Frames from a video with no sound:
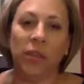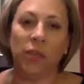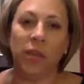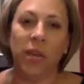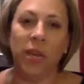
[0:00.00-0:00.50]

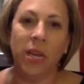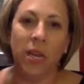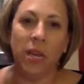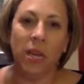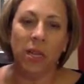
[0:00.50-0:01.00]
three
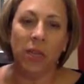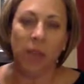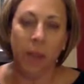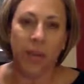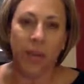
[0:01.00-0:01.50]

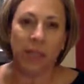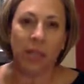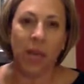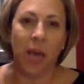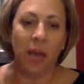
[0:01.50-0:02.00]
topics
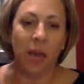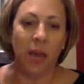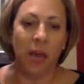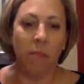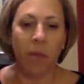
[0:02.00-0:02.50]
that
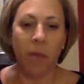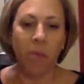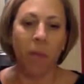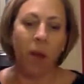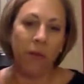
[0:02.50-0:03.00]
in
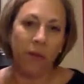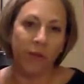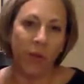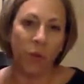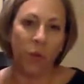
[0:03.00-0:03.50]
my
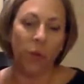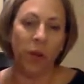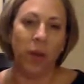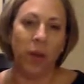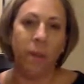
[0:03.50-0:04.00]
review
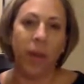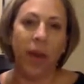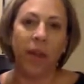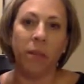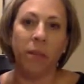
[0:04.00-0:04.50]
would
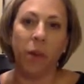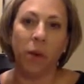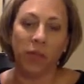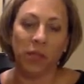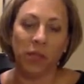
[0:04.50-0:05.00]
impact the
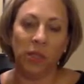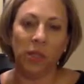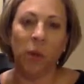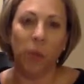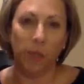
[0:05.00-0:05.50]
most
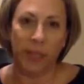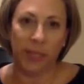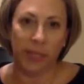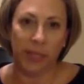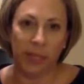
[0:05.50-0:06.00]
small
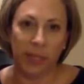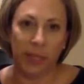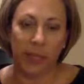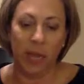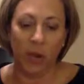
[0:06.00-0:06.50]

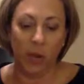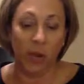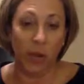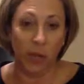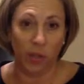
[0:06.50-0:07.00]
businesses in your
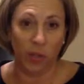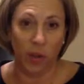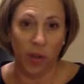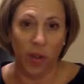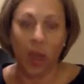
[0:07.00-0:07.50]

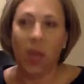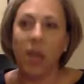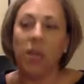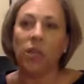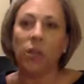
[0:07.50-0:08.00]
industry.
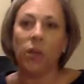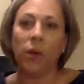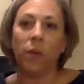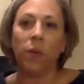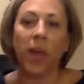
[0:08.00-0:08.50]
So
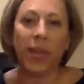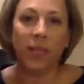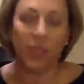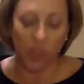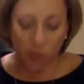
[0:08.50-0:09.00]
I would like
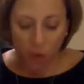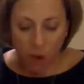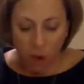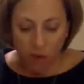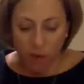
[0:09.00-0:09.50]
to start
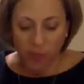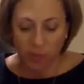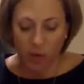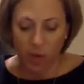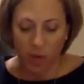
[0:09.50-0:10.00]
off by
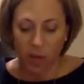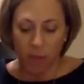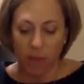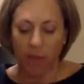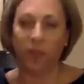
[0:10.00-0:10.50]
talking
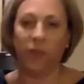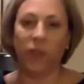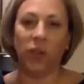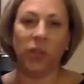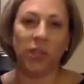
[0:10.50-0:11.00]
about the
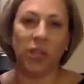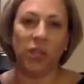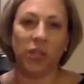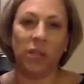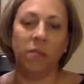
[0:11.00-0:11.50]
first
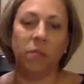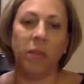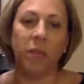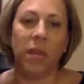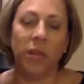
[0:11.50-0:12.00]
section
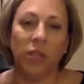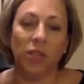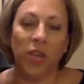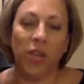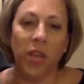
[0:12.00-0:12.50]
being the
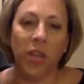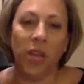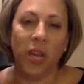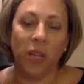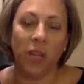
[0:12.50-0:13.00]
change
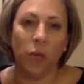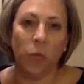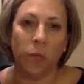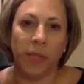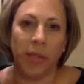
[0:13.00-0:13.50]
to the
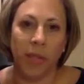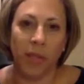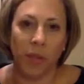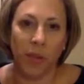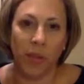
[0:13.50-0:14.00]
corporate
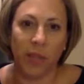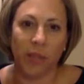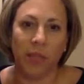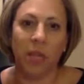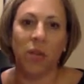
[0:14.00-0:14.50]
tax
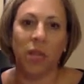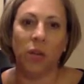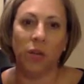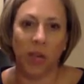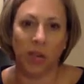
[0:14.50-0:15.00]
rates in
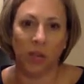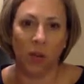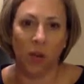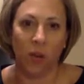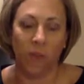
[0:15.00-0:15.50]
the new
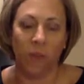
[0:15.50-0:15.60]
tax law.